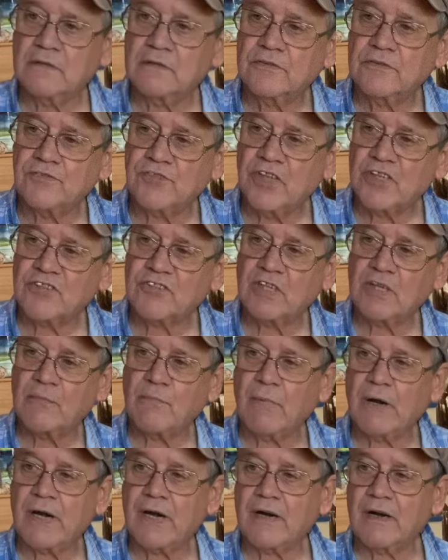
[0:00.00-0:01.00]
zesty
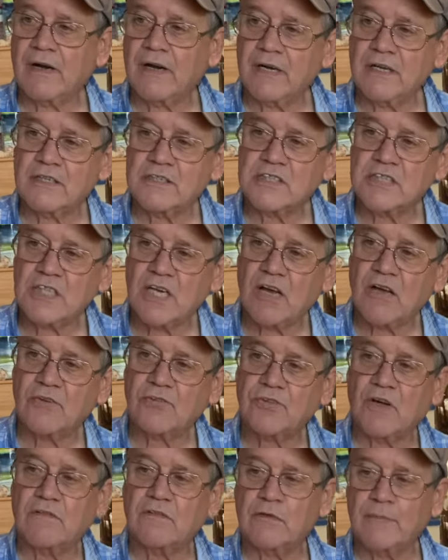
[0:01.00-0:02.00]
marinara sauce
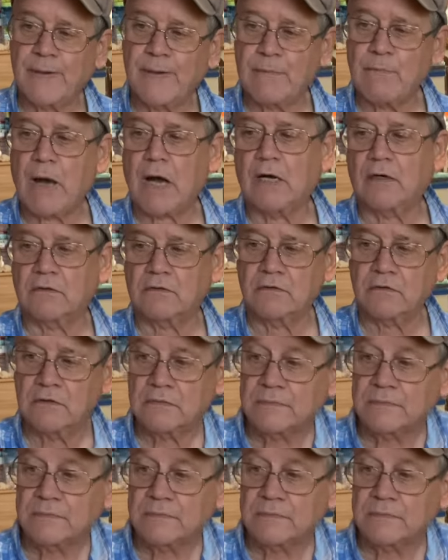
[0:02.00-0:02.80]
over meatballs